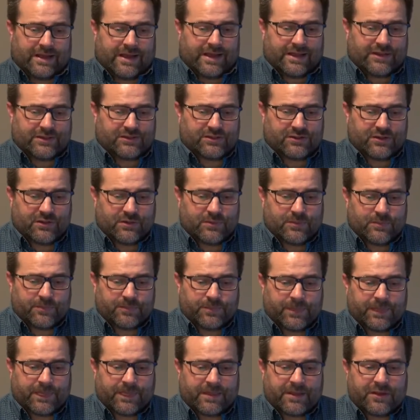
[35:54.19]
And so,
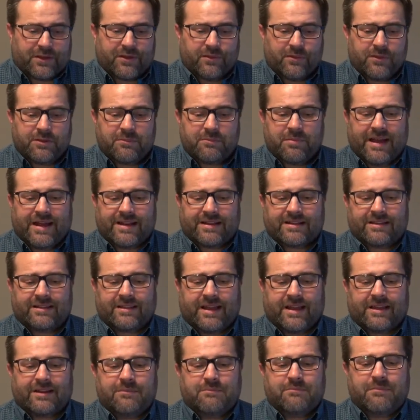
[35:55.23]
going back to
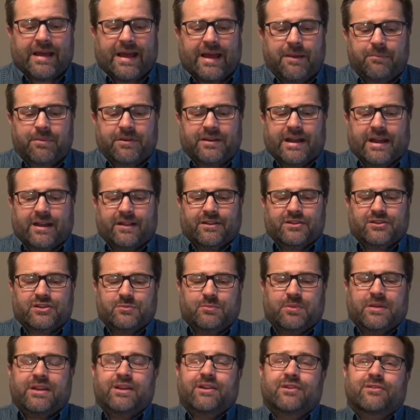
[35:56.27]
that map analogy,
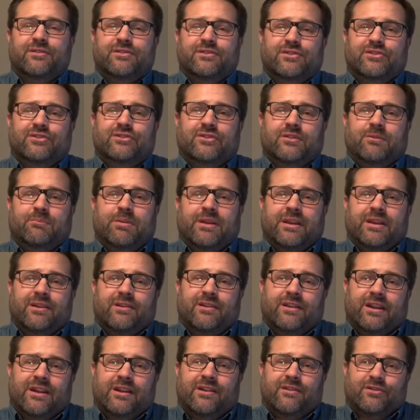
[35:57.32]
Peter
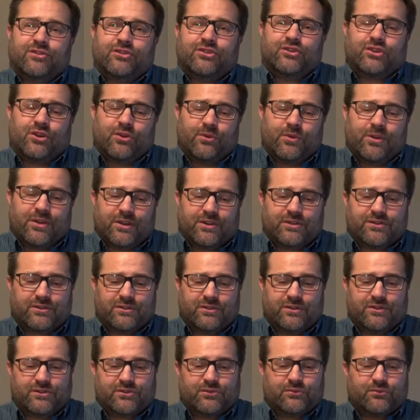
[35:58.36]
here is showing us
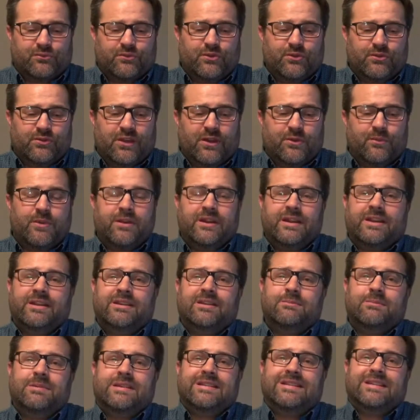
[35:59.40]
this route that we need
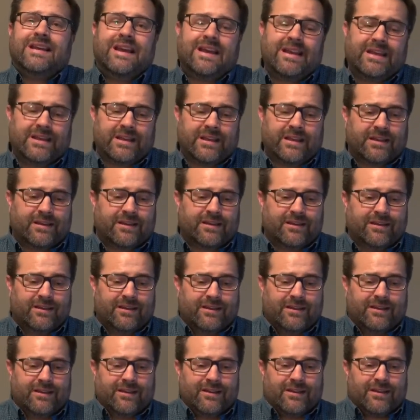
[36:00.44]
to be taking,
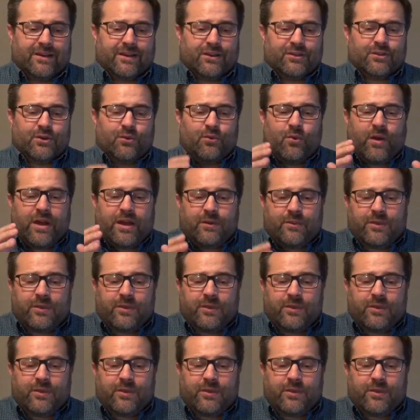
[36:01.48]
the way